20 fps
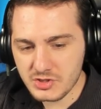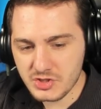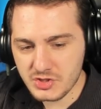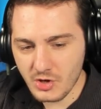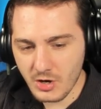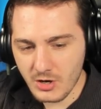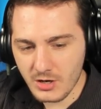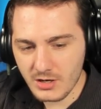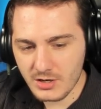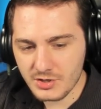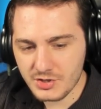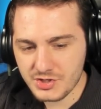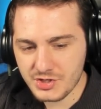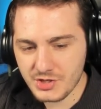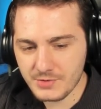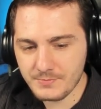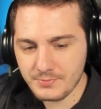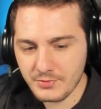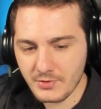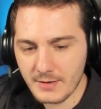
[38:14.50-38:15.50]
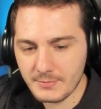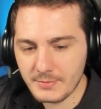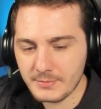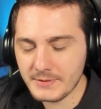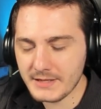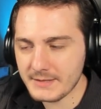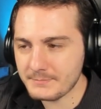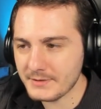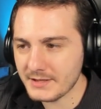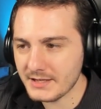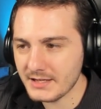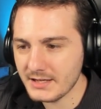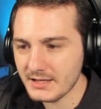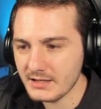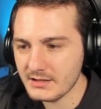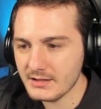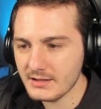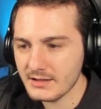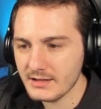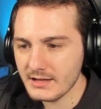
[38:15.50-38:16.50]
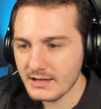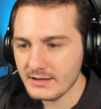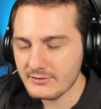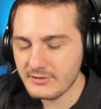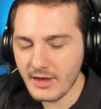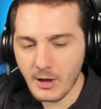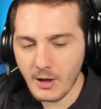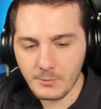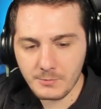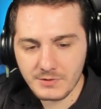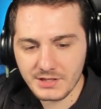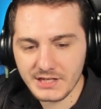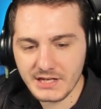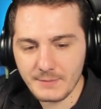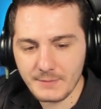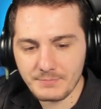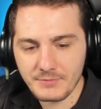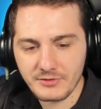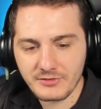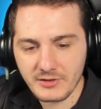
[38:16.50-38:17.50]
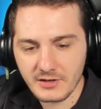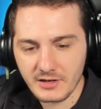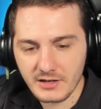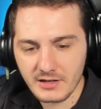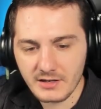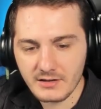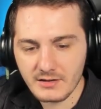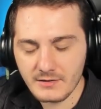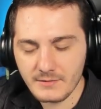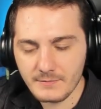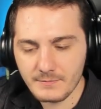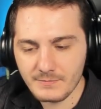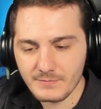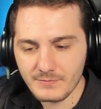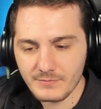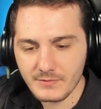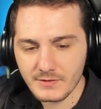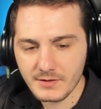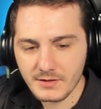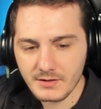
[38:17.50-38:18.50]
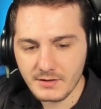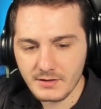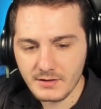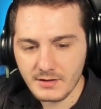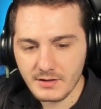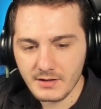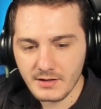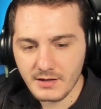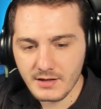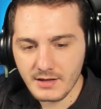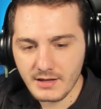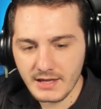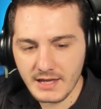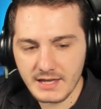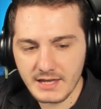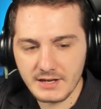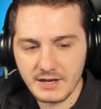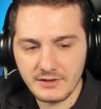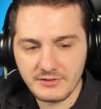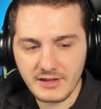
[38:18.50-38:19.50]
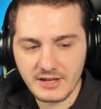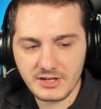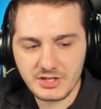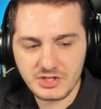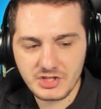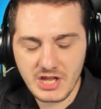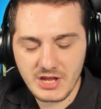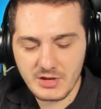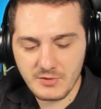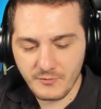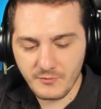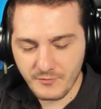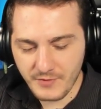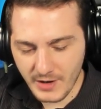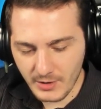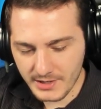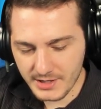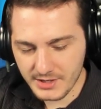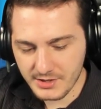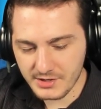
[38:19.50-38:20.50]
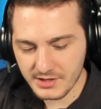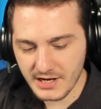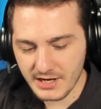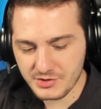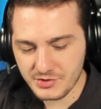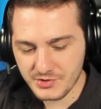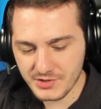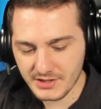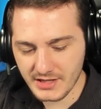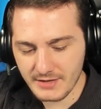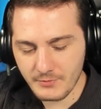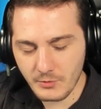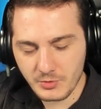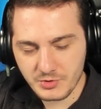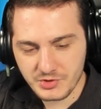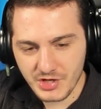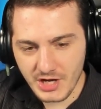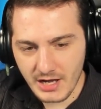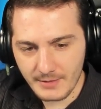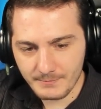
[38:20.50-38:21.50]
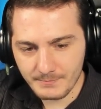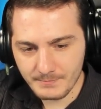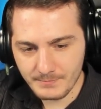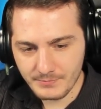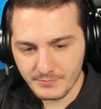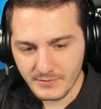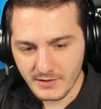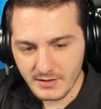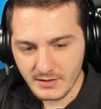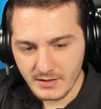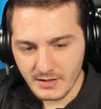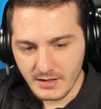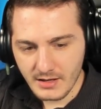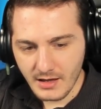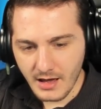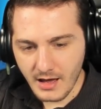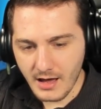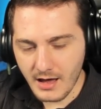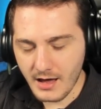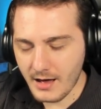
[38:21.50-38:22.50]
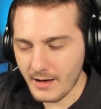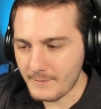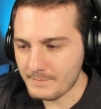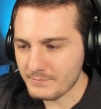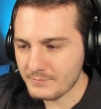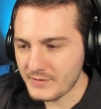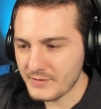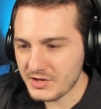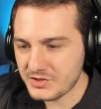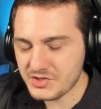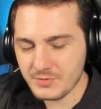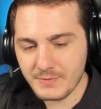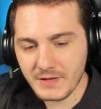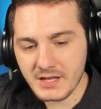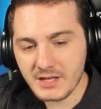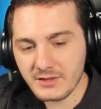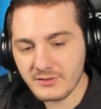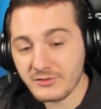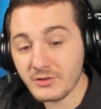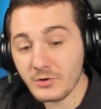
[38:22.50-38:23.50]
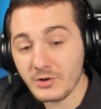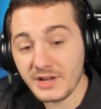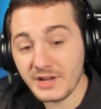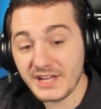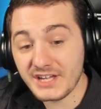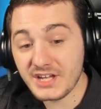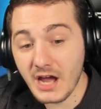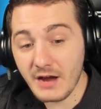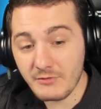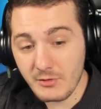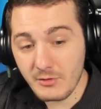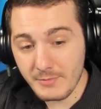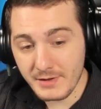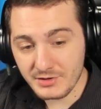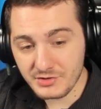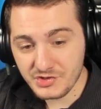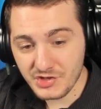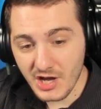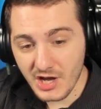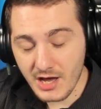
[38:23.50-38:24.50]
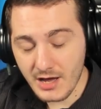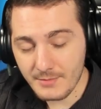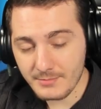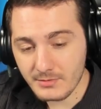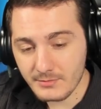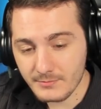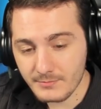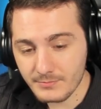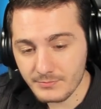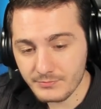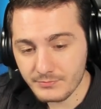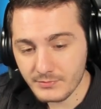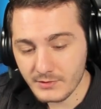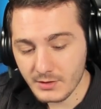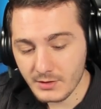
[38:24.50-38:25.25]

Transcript: to start should probably be to help clean up the city. It is a very good entry level job. Um, it should be considered a government job,